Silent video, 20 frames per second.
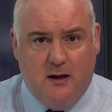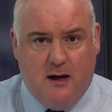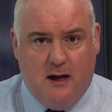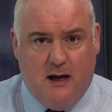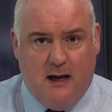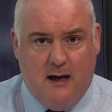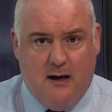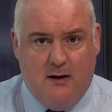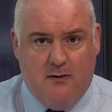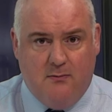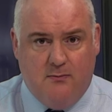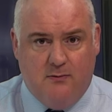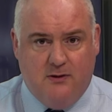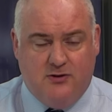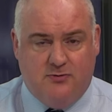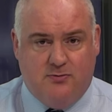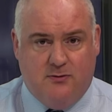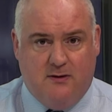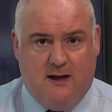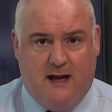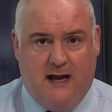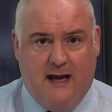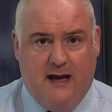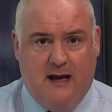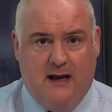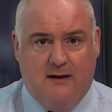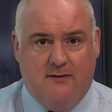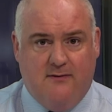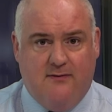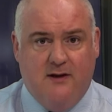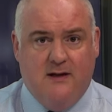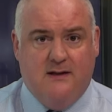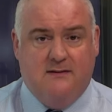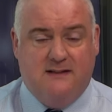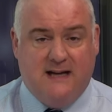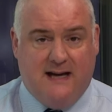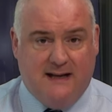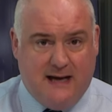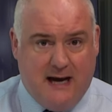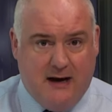uh, which will have
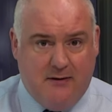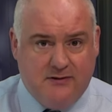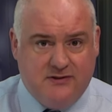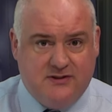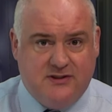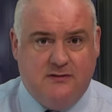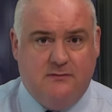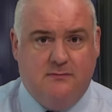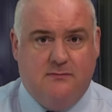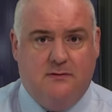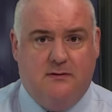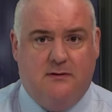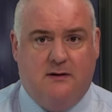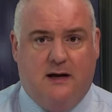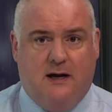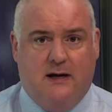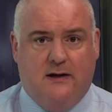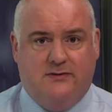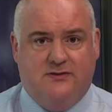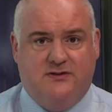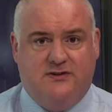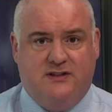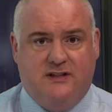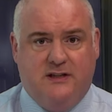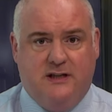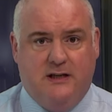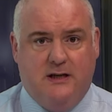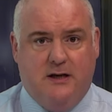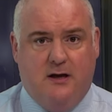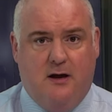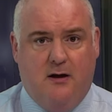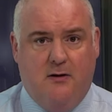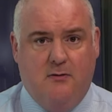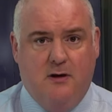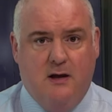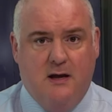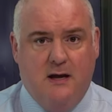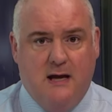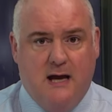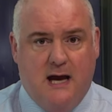Dan Harrison, our CEO,
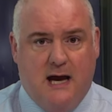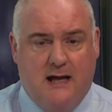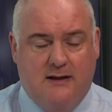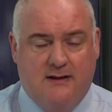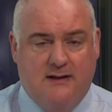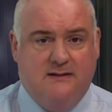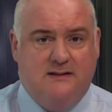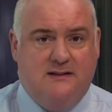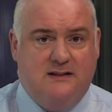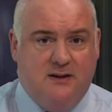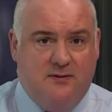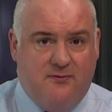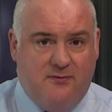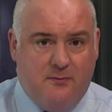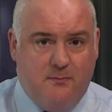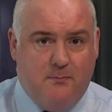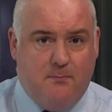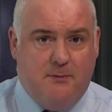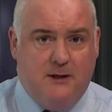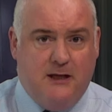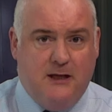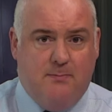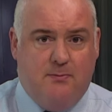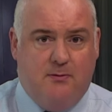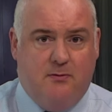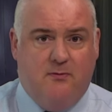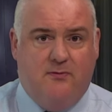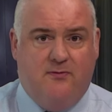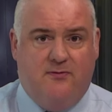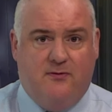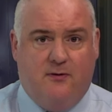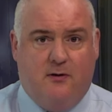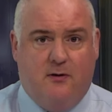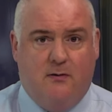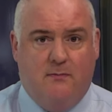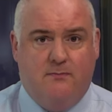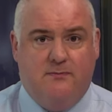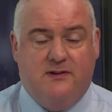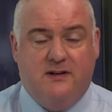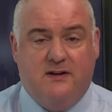and then different people
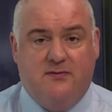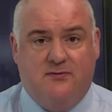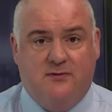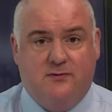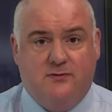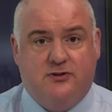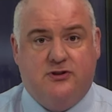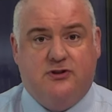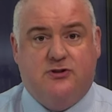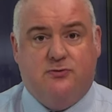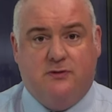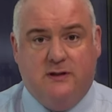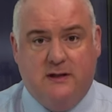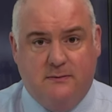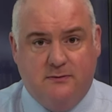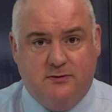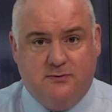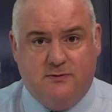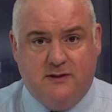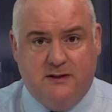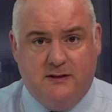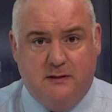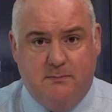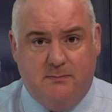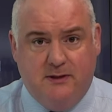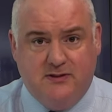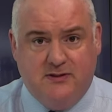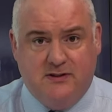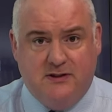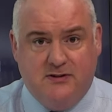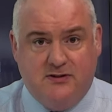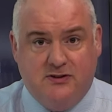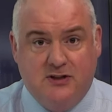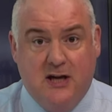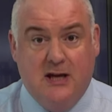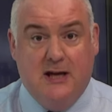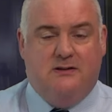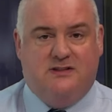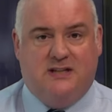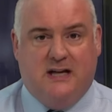from different streams within the business
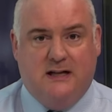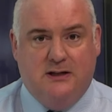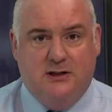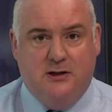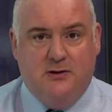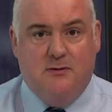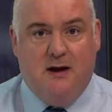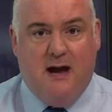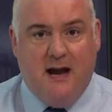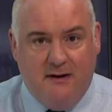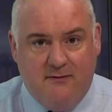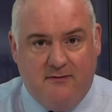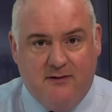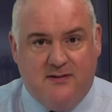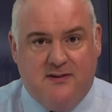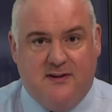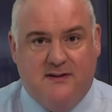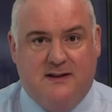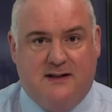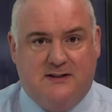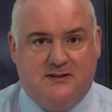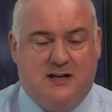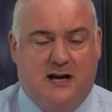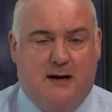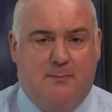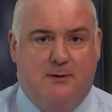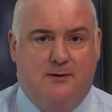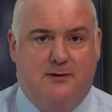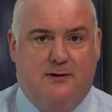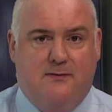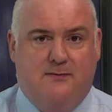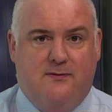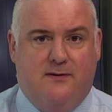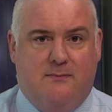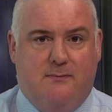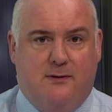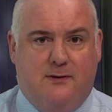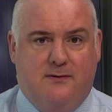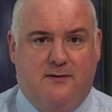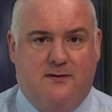telling you everything that's happened over the
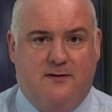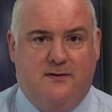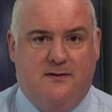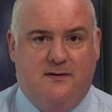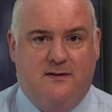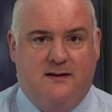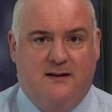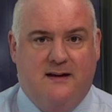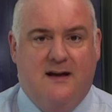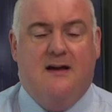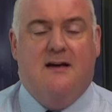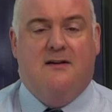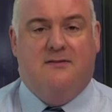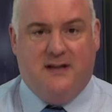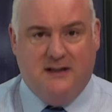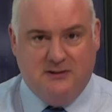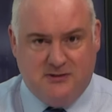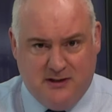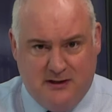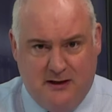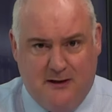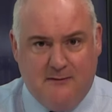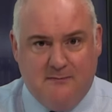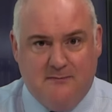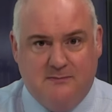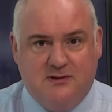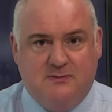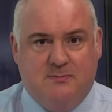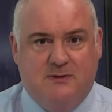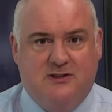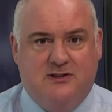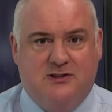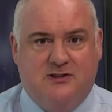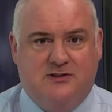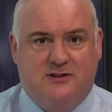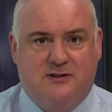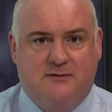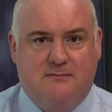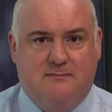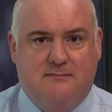month. Thanks a lot. Speak to you
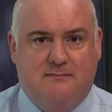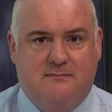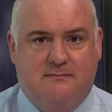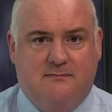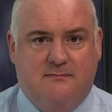soon.